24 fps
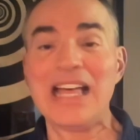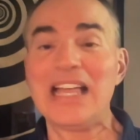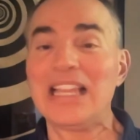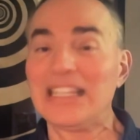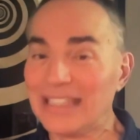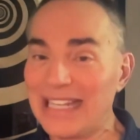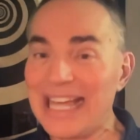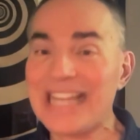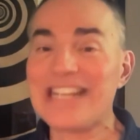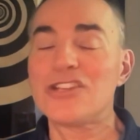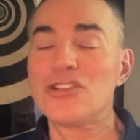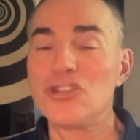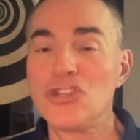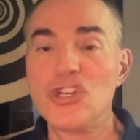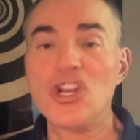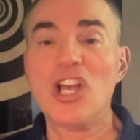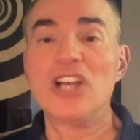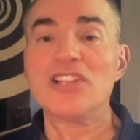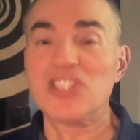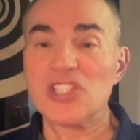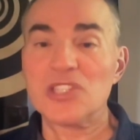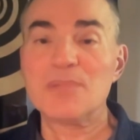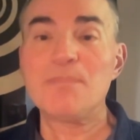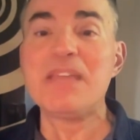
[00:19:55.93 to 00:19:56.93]
Like,
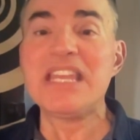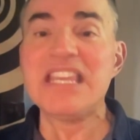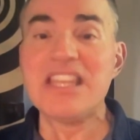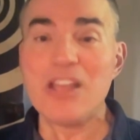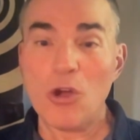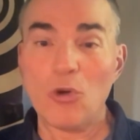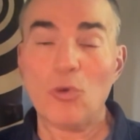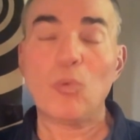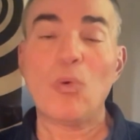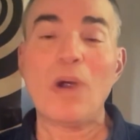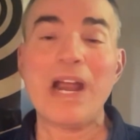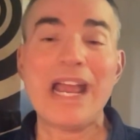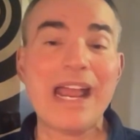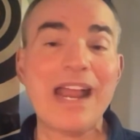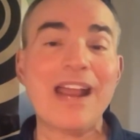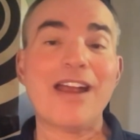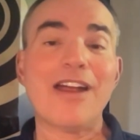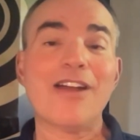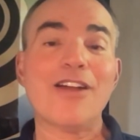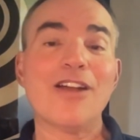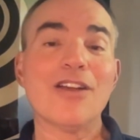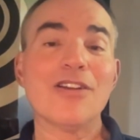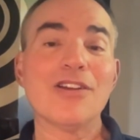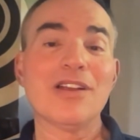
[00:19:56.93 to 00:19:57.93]
just be
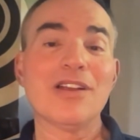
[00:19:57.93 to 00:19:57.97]
aware